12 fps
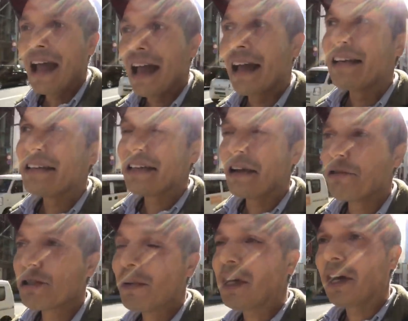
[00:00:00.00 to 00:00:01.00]
And
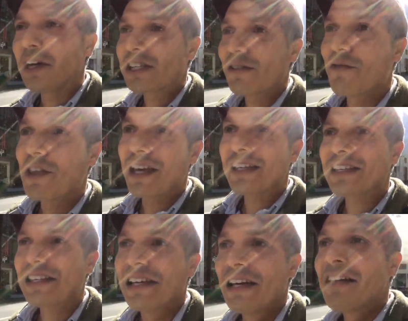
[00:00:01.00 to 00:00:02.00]
it was because of
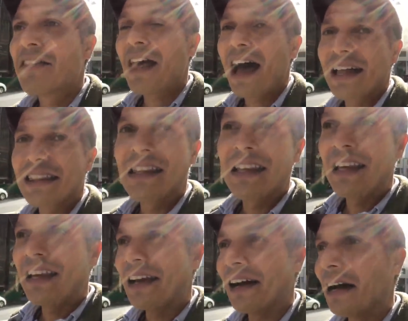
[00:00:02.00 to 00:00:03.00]
this that
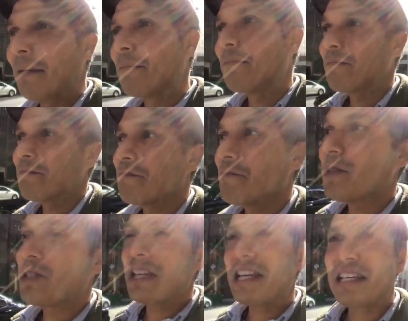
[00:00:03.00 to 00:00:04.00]
the uh,
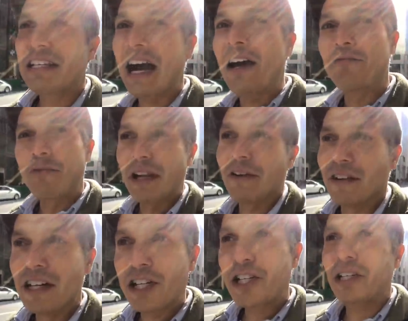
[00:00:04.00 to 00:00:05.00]
city got rid of
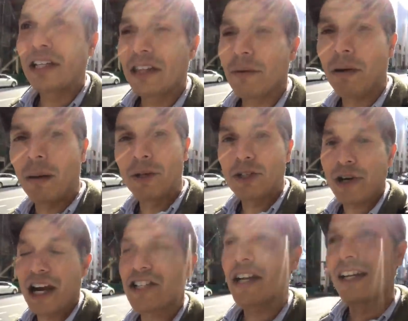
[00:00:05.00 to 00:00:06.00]
initially the public
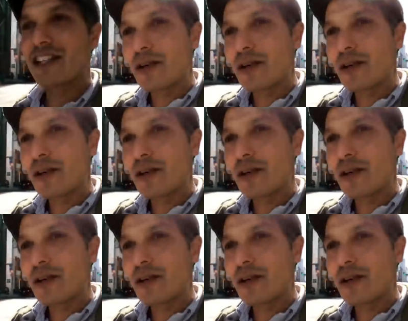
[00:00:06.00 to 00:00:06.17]
trash cans.